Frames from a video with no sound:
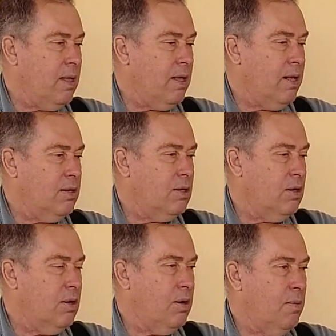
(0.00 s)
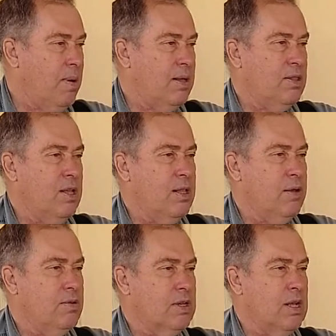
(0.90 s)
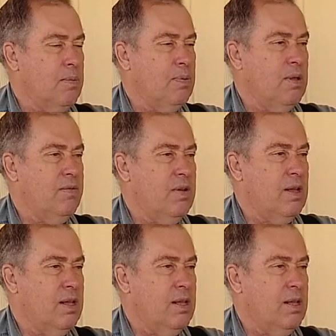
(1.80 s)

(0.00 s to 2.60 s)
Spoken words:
And so about then, there was a couple of